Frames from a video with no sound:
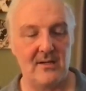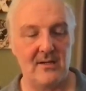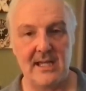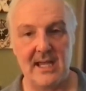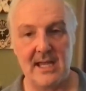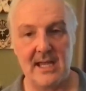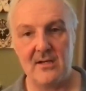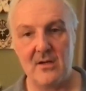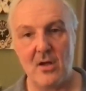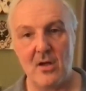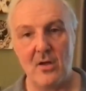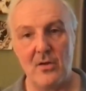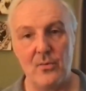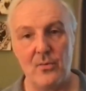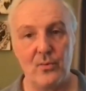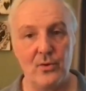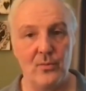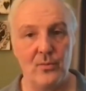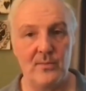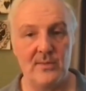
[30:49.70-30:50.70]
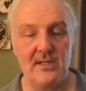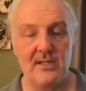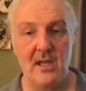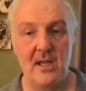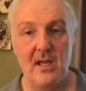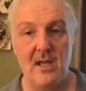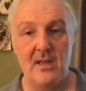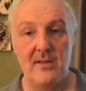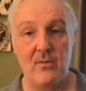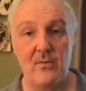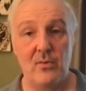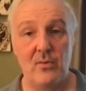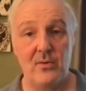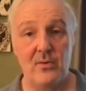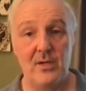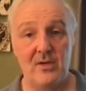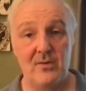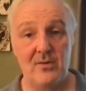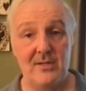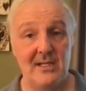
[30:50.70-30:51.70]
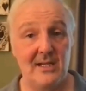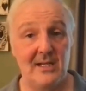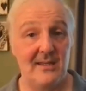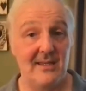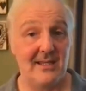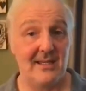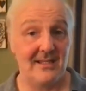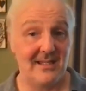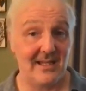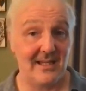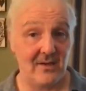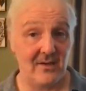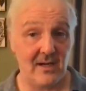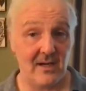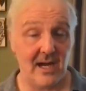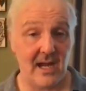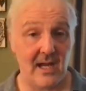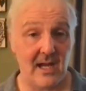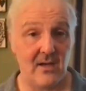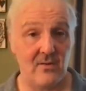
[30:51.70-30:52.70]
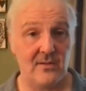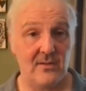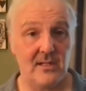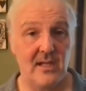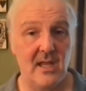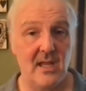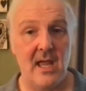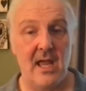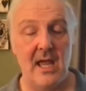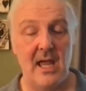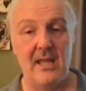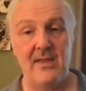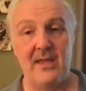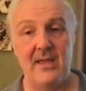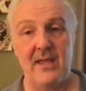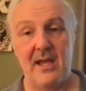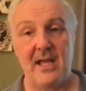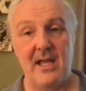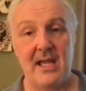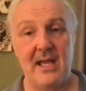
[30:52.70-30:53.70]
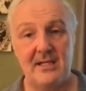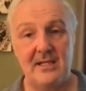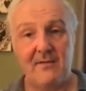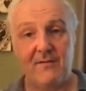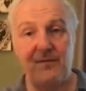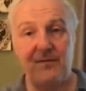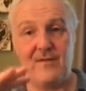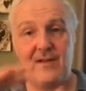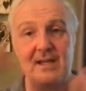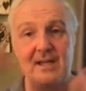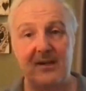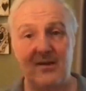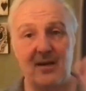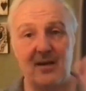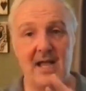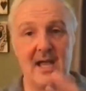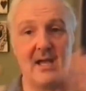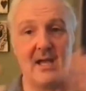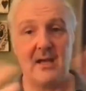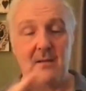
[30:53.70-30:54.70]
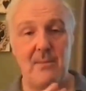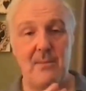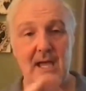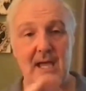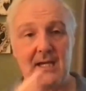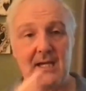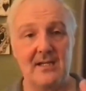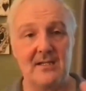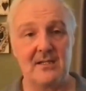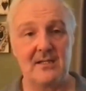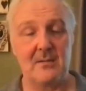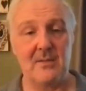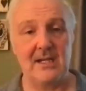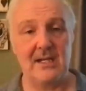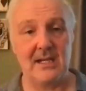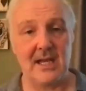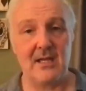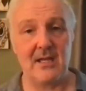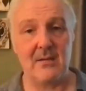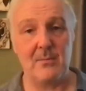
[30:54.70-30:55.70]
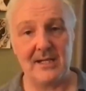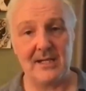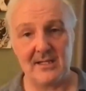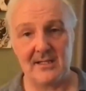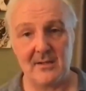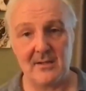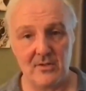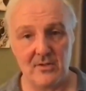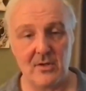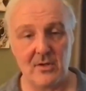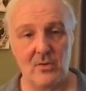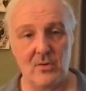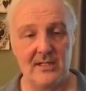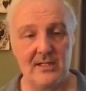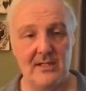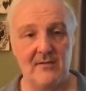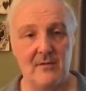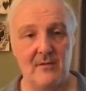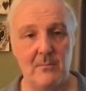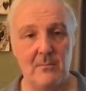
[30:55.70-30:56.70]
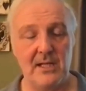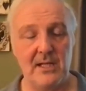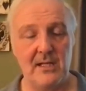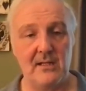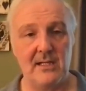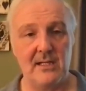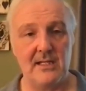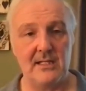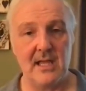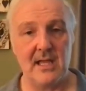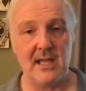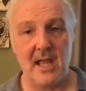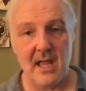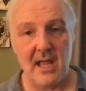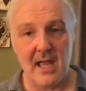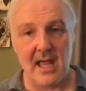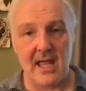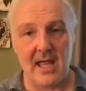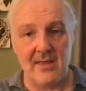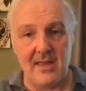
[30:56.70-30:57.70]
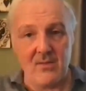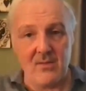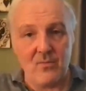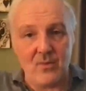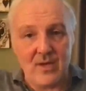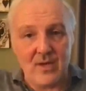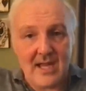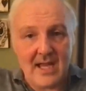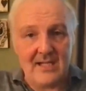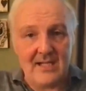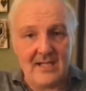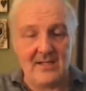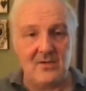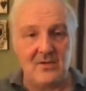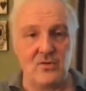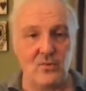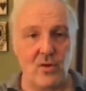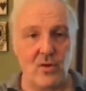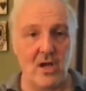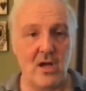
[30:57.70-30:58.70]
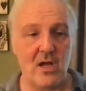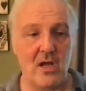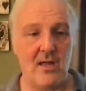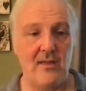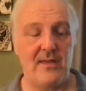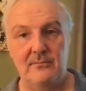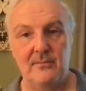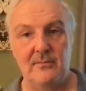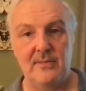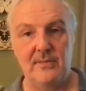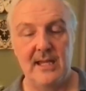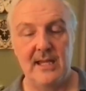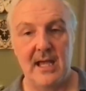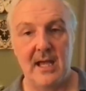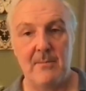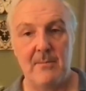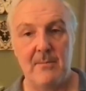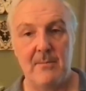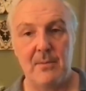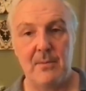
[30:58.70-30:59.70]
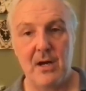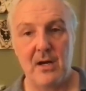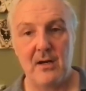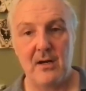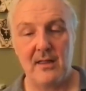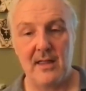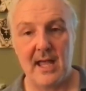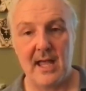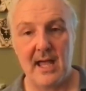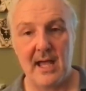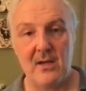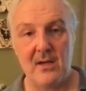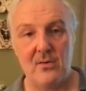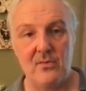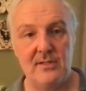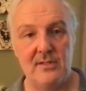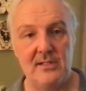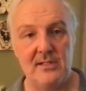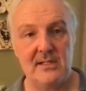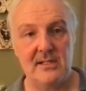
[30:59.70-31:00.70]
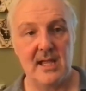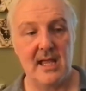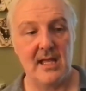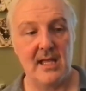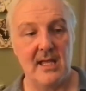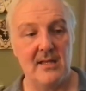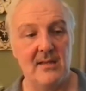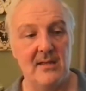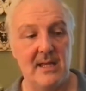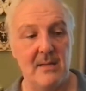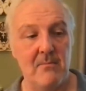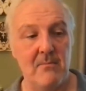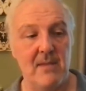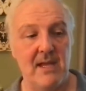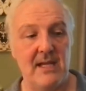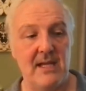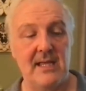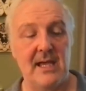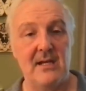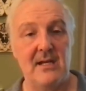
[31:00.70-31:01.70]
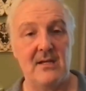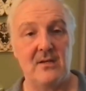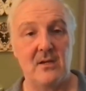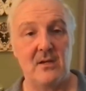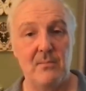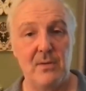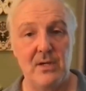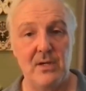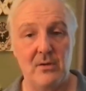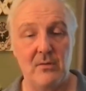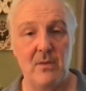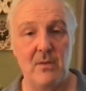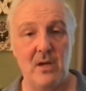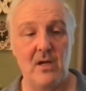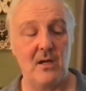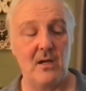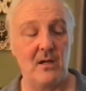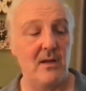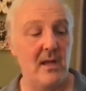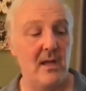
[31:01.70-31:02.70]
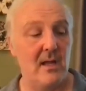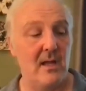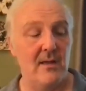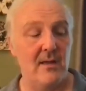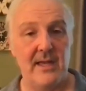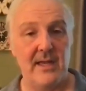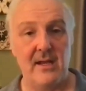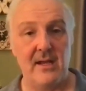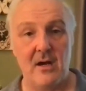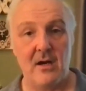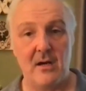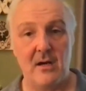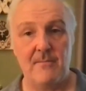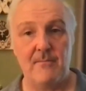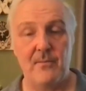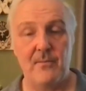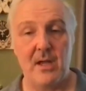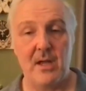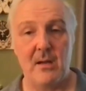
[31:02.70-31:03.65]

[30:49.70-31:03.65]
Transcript: scanned all the rooms that we're using in the interior house. And then I had to figure out how to package them together because they were totally different buildings. And then we had to draw up for part of the house and then make that in computer model that our